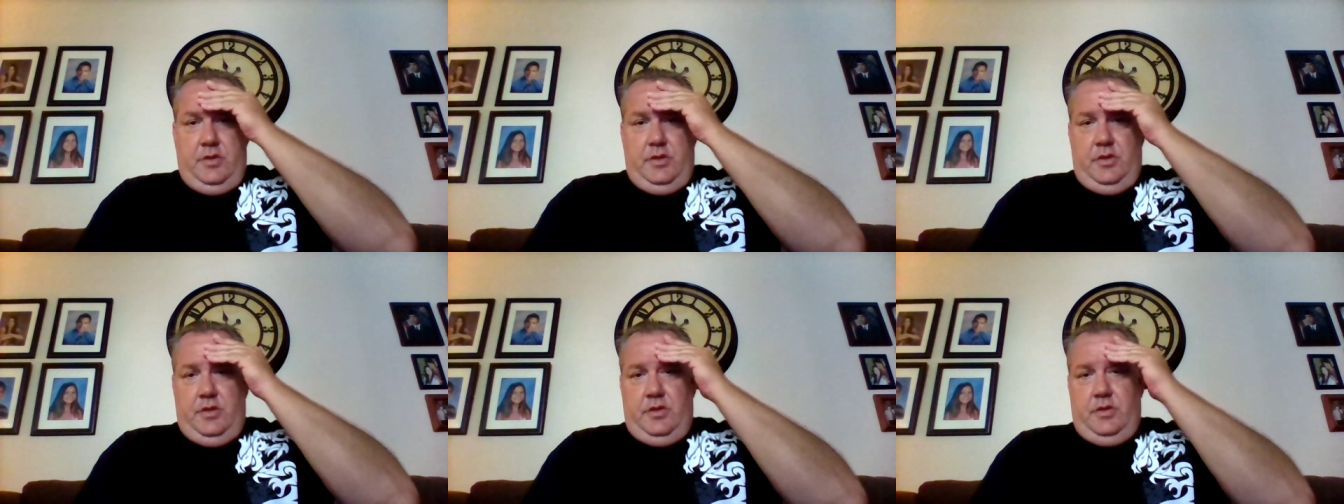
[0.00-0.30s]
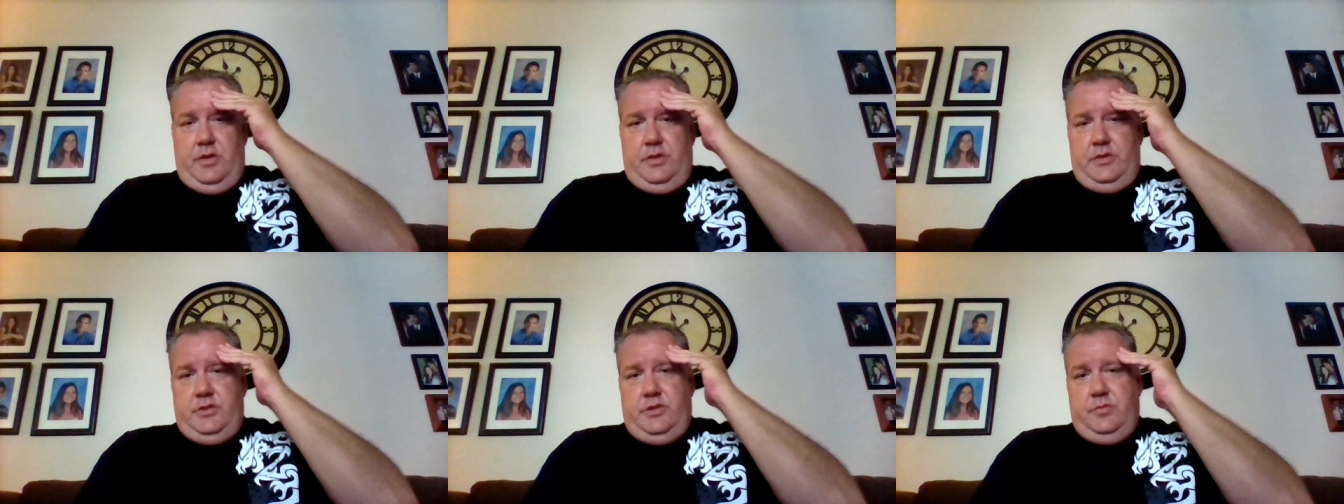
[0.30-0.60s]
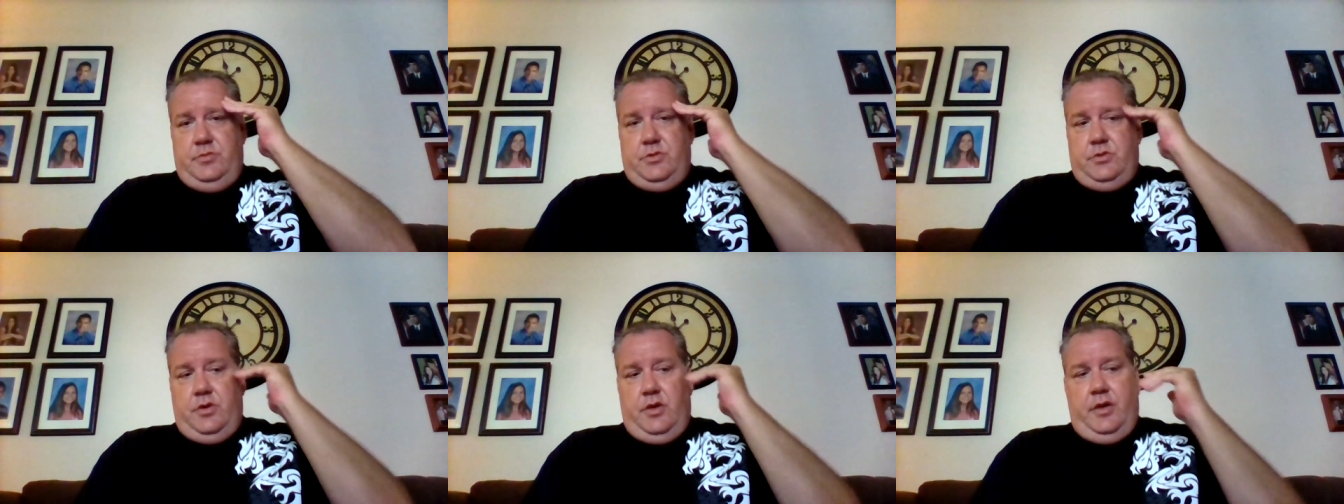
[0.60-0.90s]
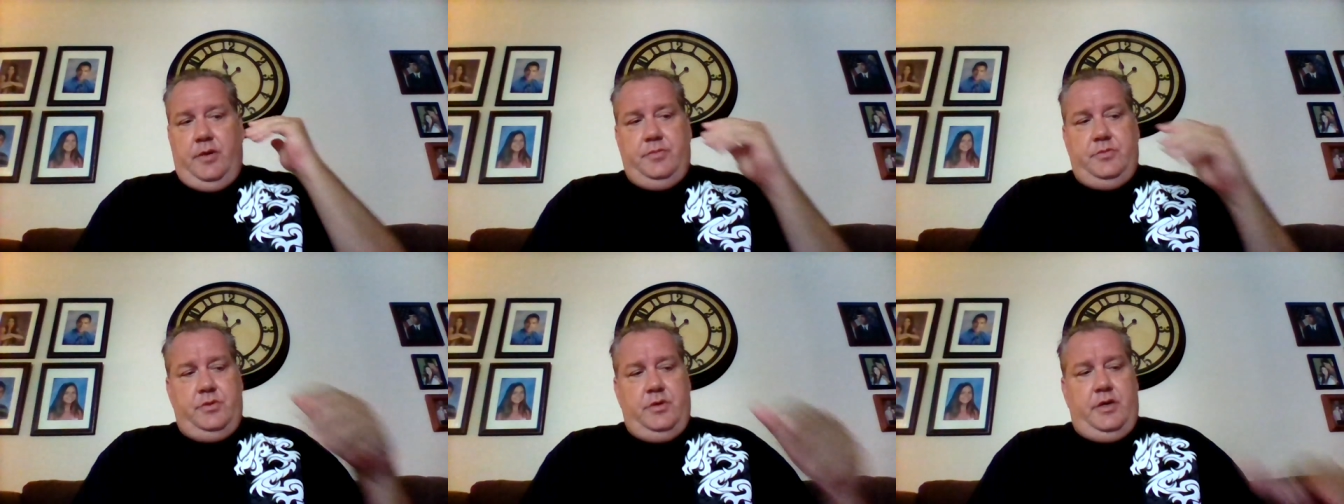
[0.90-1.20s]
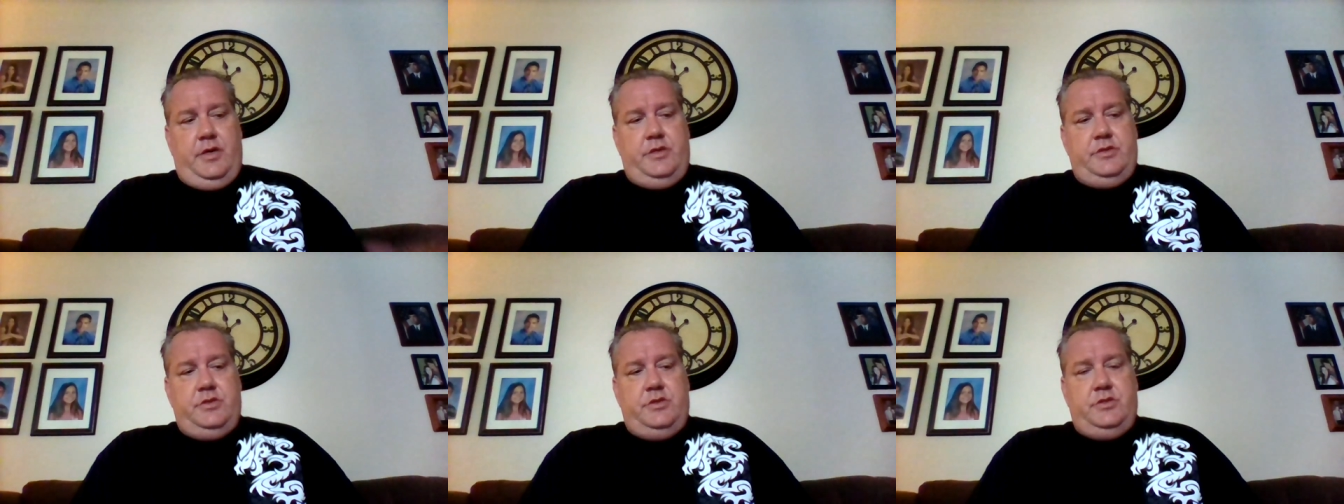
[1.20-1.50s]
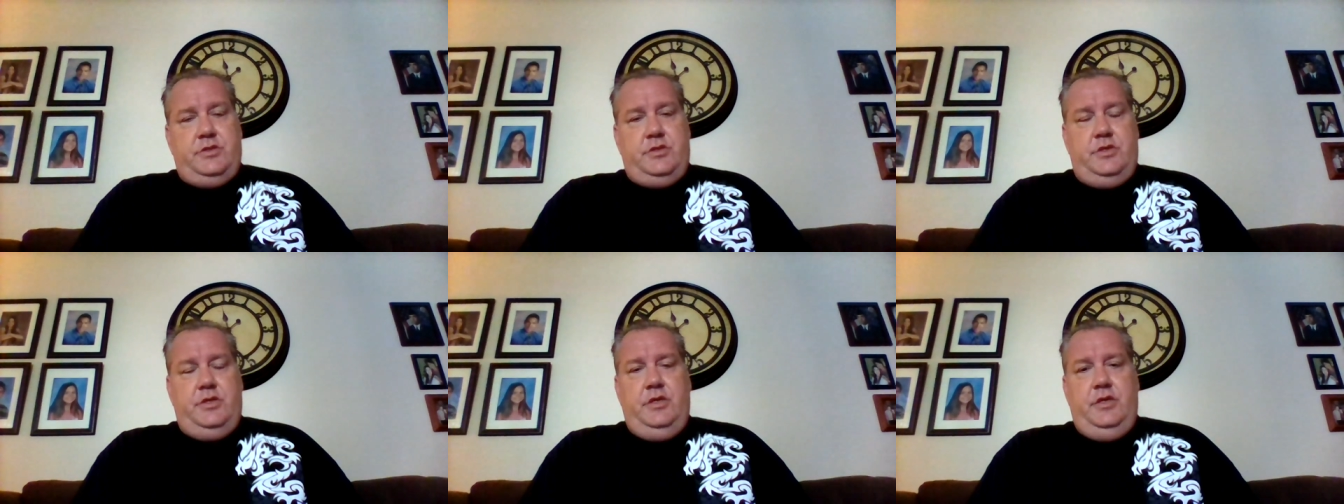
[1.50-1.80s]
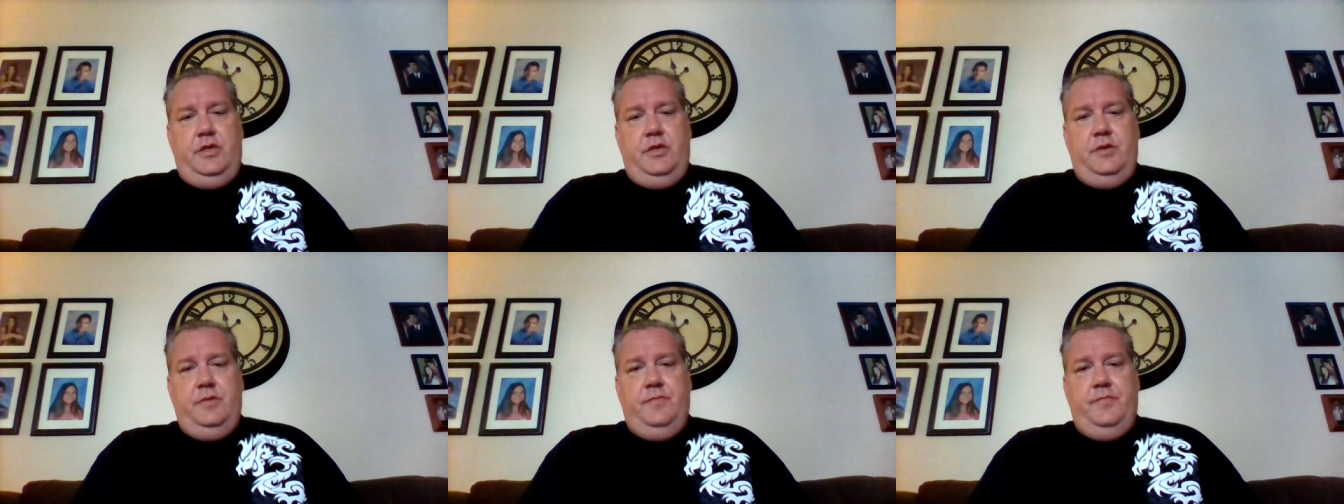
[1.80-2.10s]
you know, I subscribe to
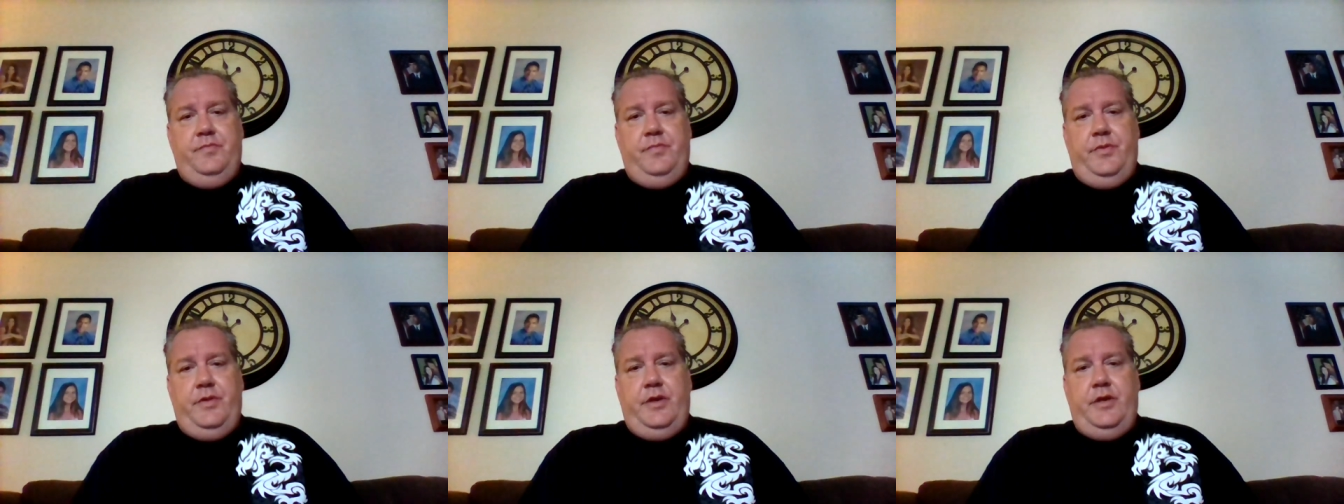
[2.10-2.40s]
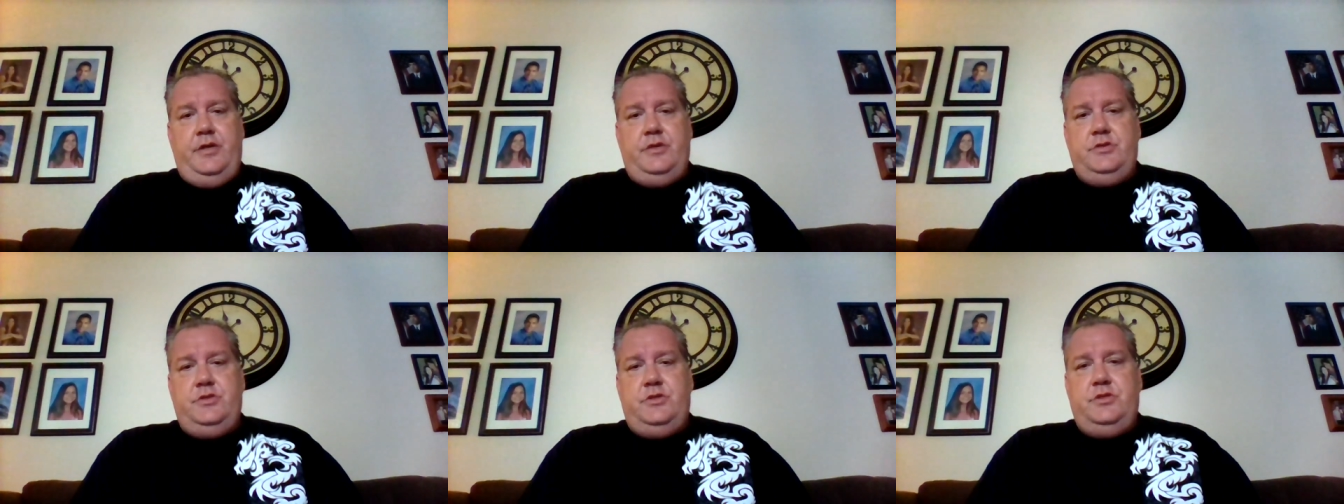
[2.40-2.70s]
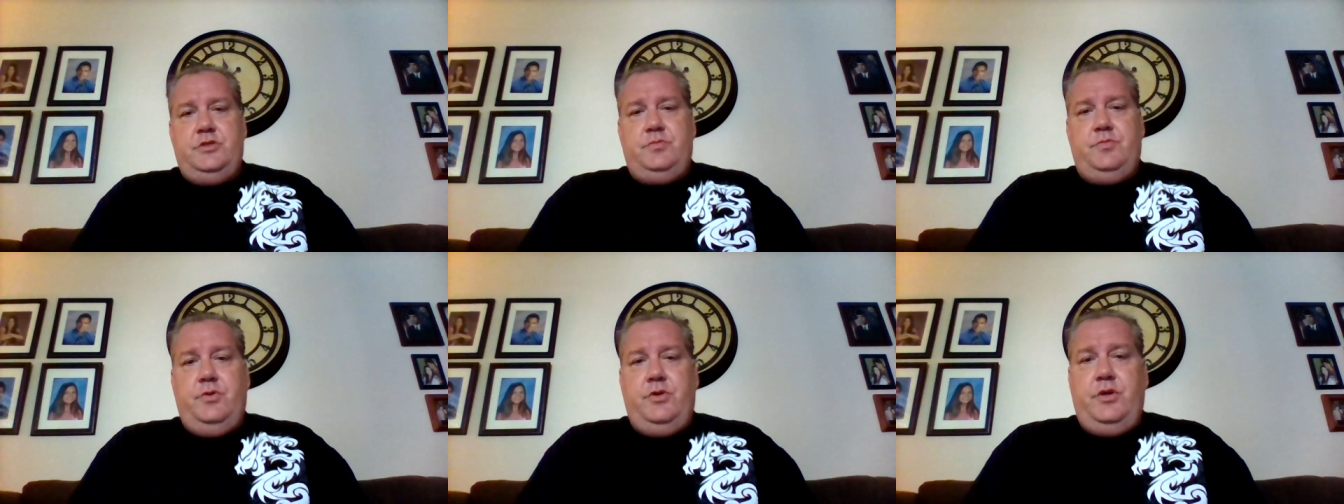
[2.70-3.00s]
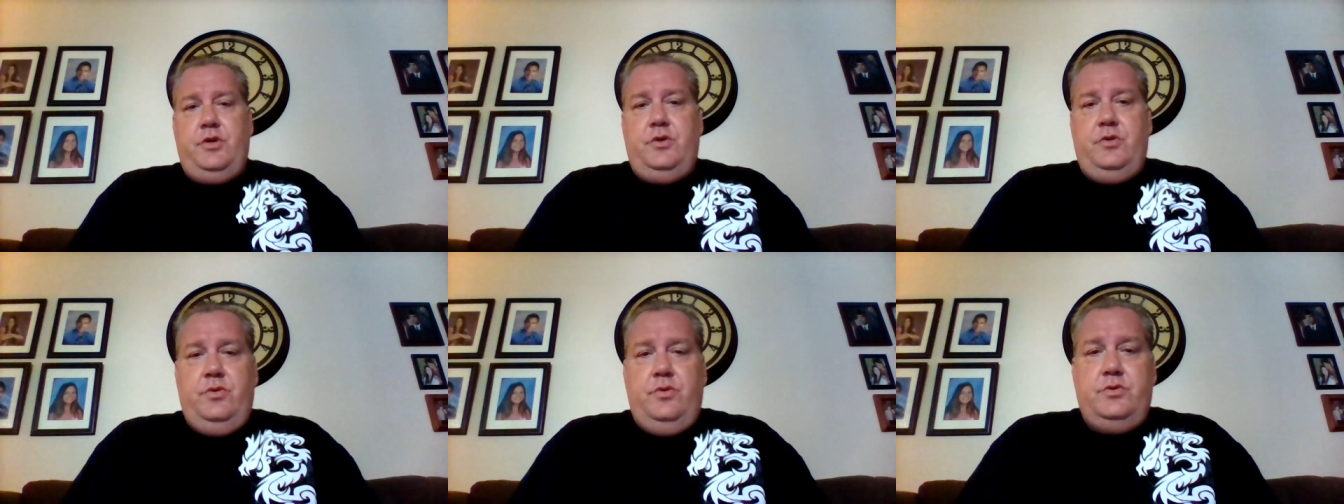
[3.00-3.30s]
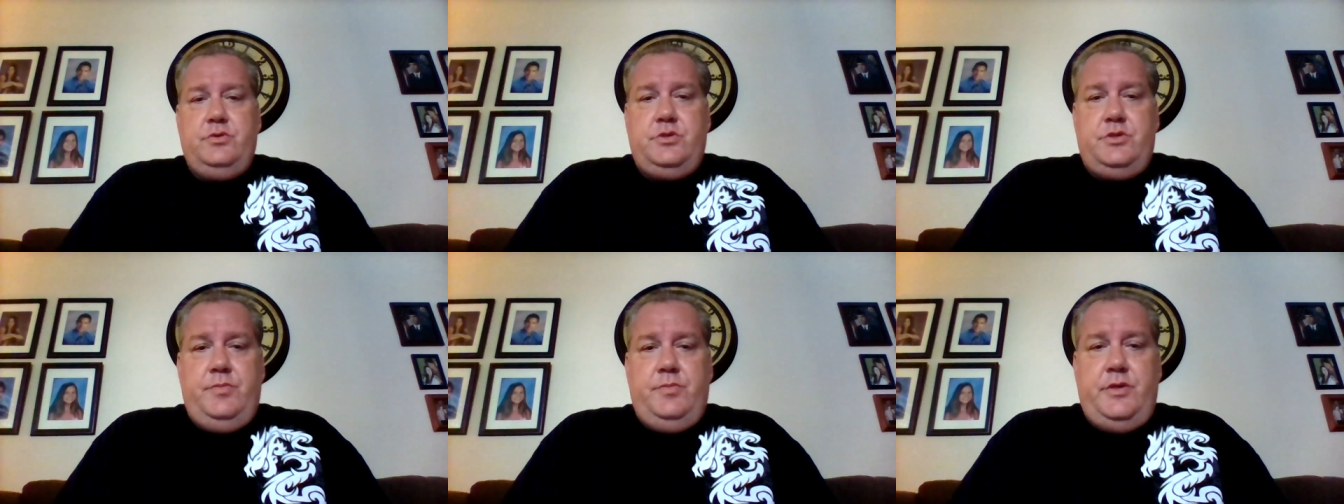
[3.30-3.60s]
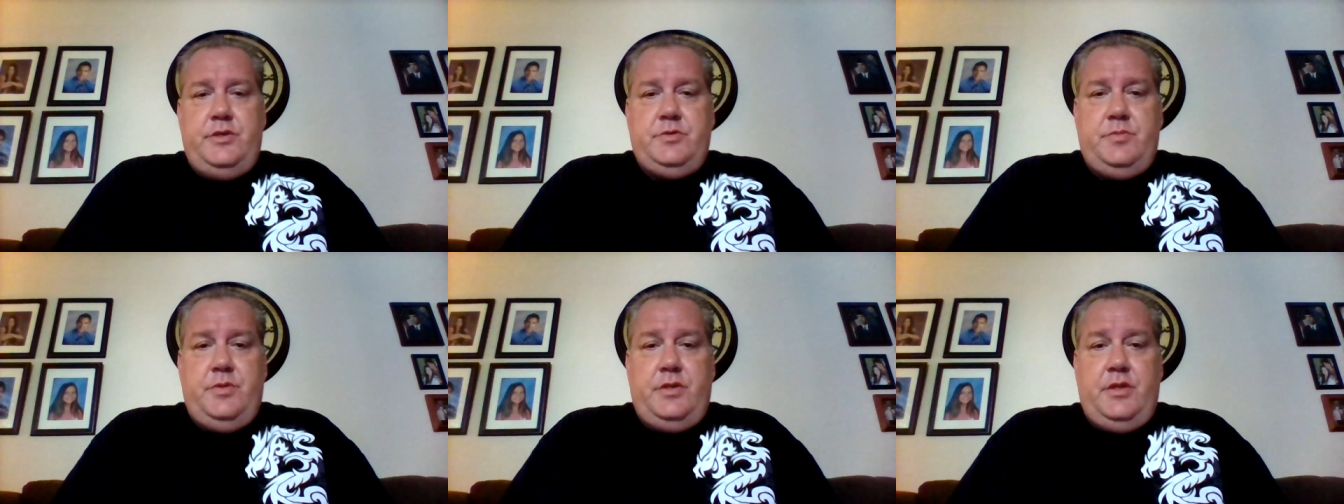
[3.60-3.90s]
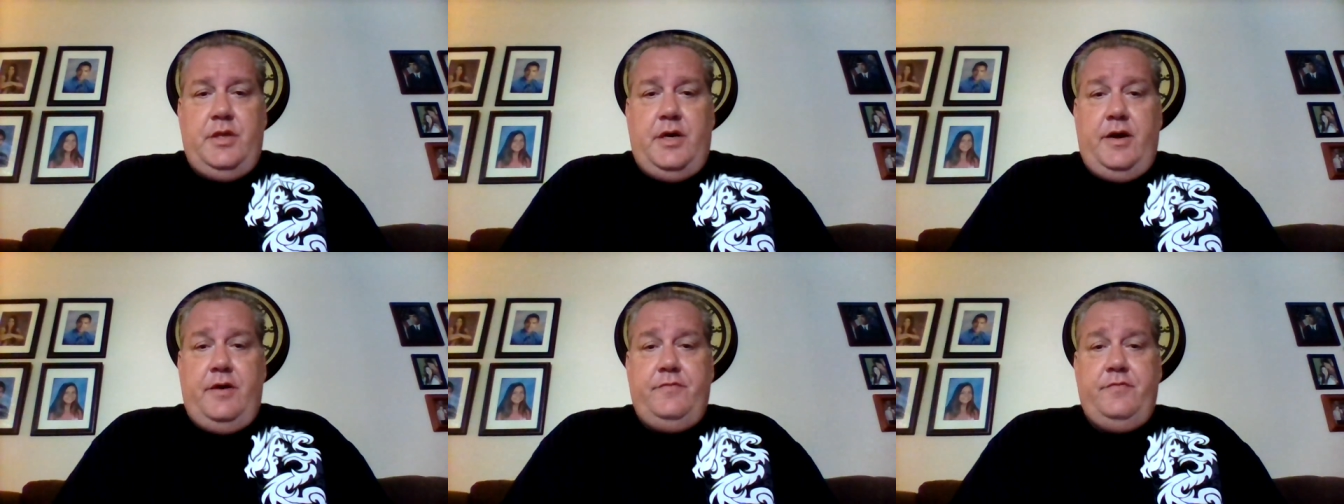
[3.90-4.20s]
iJustine and she's pretty cool. She makes me
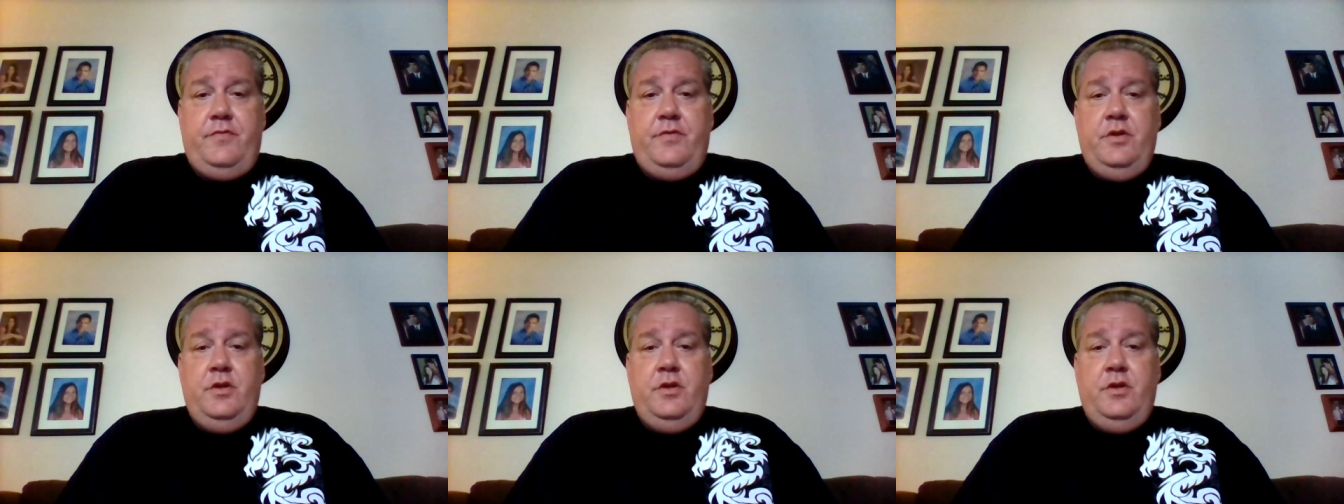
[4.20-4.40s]
laugh.